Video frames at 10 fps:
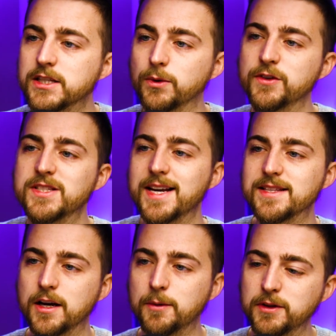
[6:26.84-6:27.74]
So we've
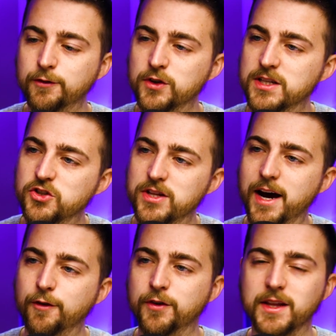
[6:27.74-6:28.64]
set up the footage
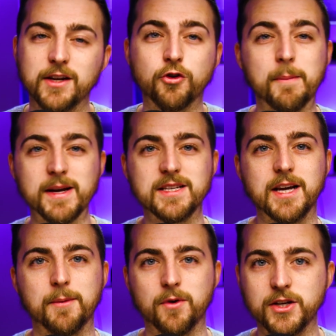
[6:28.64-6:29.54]
now for the
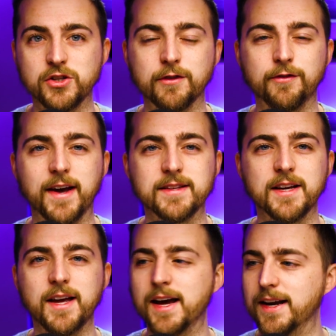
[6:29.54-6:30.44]
chromatic aberration effect.
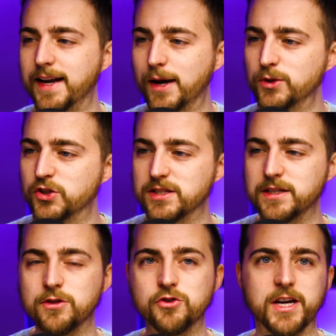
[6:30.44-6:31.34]
Now we just
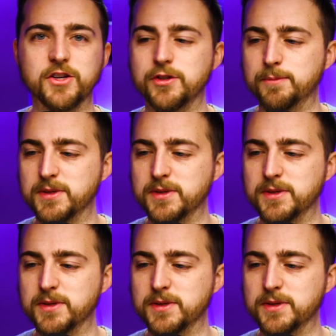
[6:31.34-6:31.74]
need to change the